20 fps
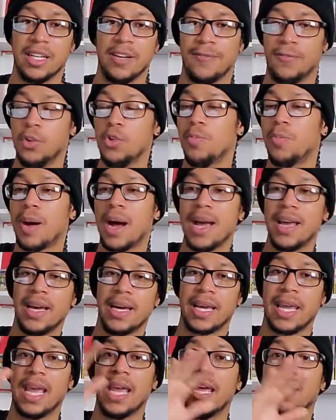if you buy a
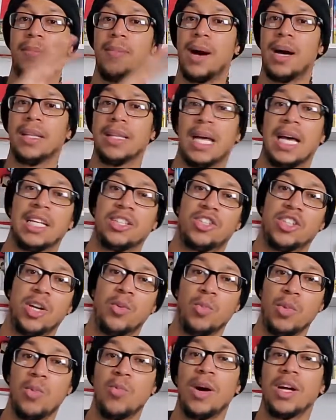game on last
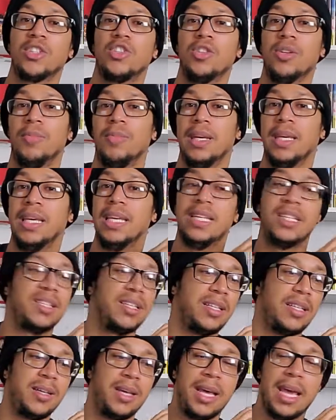gen, we want you to be
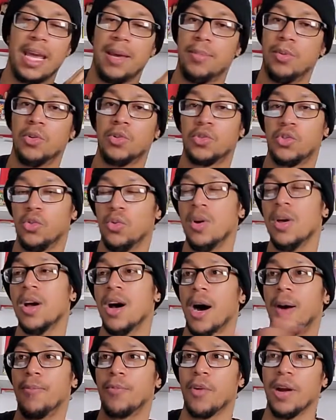easily able to
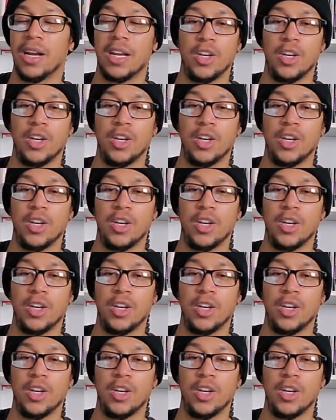upgrade,